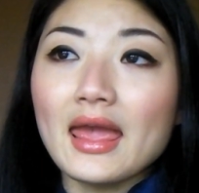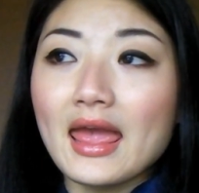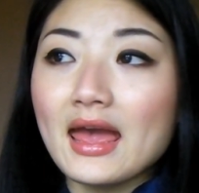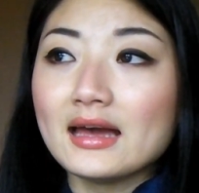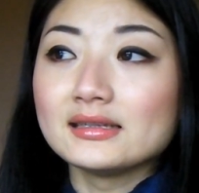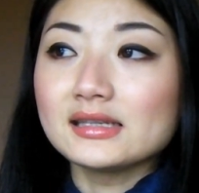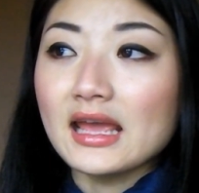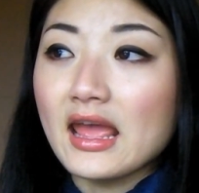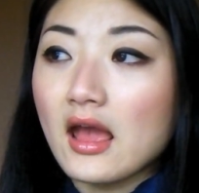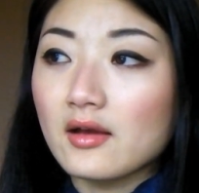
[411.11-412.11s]
and
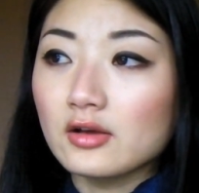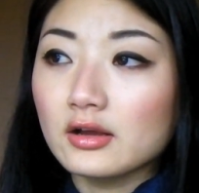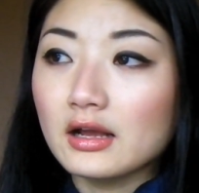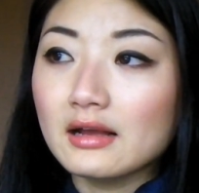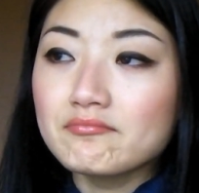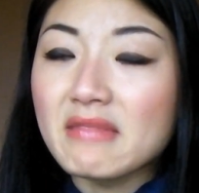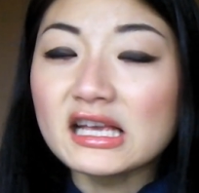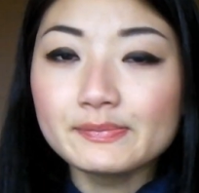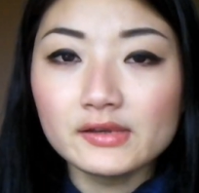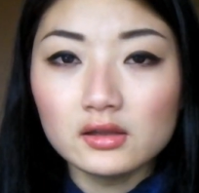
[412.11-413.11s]
it
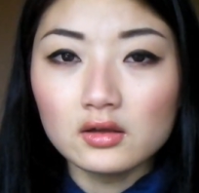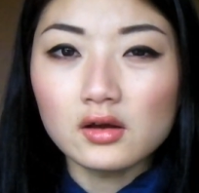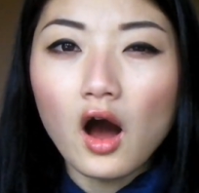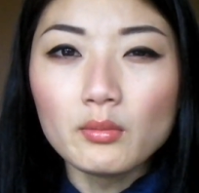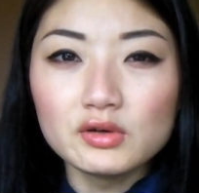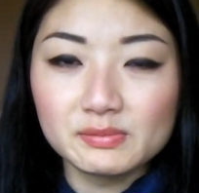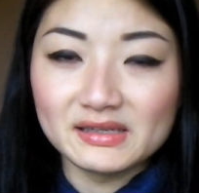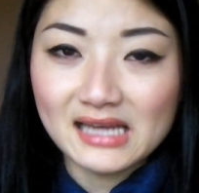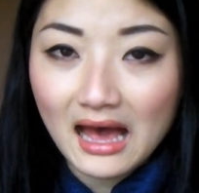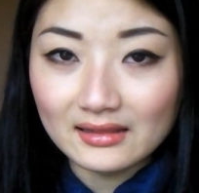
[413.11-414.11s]
makes me look almost
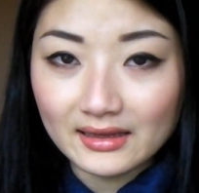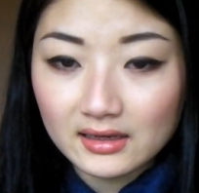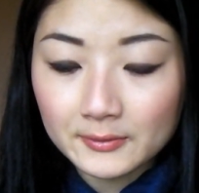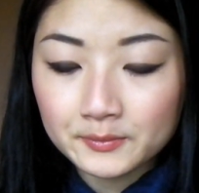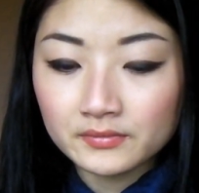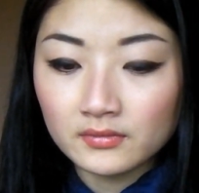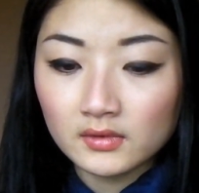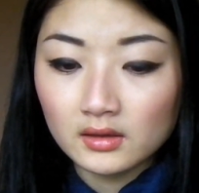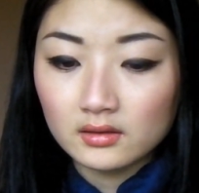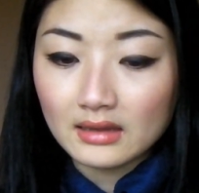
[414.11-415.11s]
metallic.
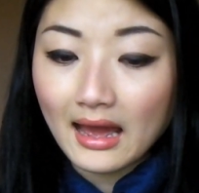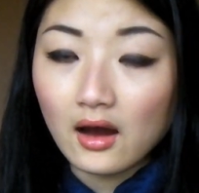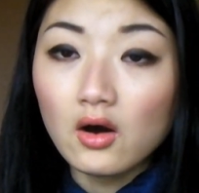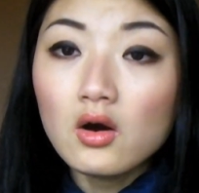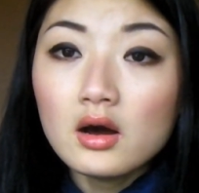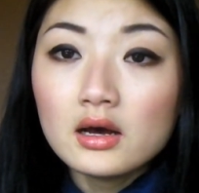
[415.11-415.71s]
Now